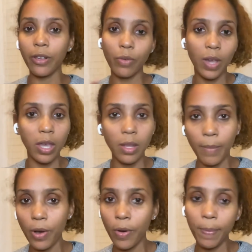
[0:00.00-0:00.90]
You gave them a
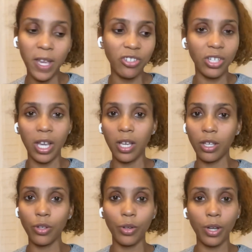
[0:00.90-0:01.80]
whole paycheck.
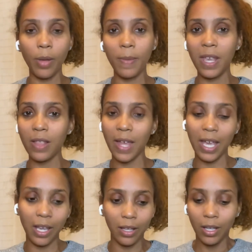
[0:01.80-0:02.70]
You know what I mean?
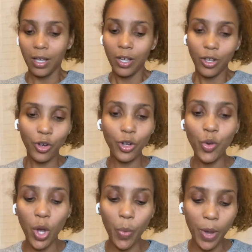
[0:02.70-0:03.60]
Like, you're
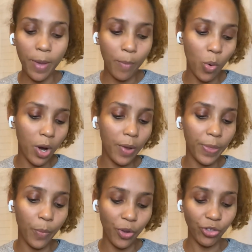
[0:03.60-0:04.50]
doing way more
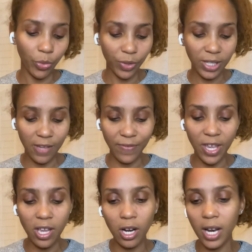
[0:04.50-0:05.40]
than what you're receiving
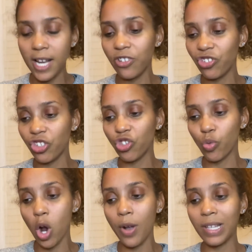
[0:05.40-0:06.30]
here, and it's just
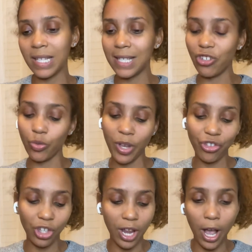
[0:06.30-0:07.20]
drawing the
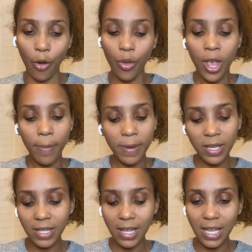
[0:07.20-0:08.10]
situation out,
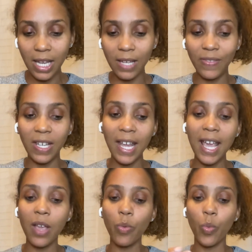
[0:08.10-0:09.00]
because at the end of the
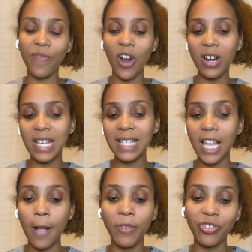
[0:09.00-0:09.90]
day, we've already
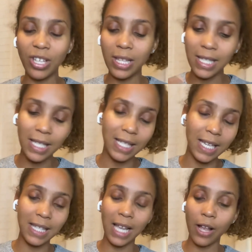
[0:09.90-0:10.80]
established that this is a
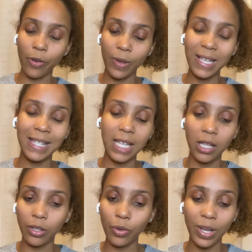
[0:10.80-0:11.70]
cycle. It's
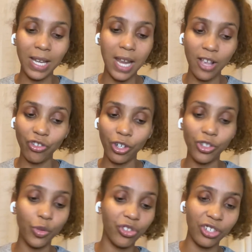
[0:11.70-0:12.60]
cyclical in nature,
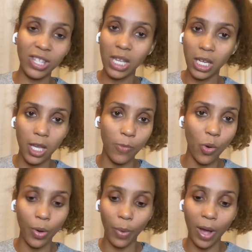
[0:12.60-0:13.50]
so it's just going to keep
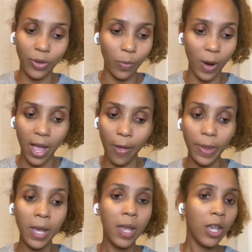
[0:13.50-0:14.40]
going round and round.
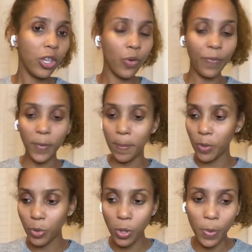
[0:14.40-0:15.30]
You're
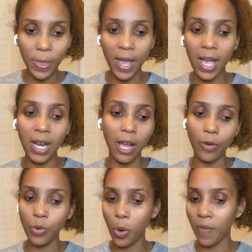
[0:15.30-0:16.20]
familiar with that. I
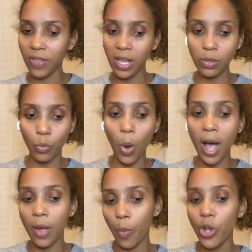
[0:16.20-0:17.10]
don't know if that's
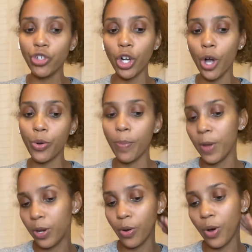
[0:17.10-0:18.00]
what you're
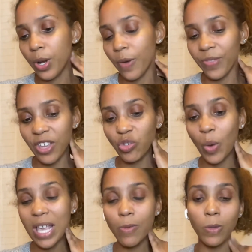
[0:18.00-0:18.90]
codependent on, or if that's
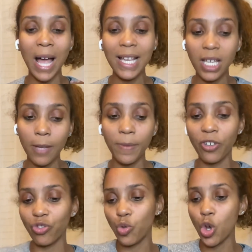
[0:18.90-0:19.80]
why you like it,
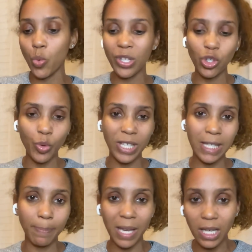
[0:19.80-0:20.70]
because you know what to
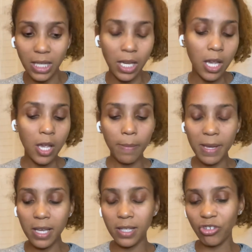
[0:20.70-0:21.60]
expect,
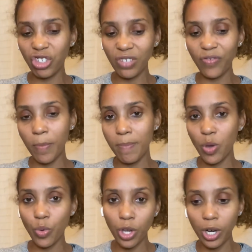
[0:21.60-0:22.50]
because it's just
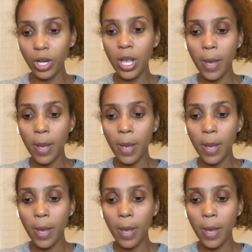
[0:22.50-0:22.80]
familiar.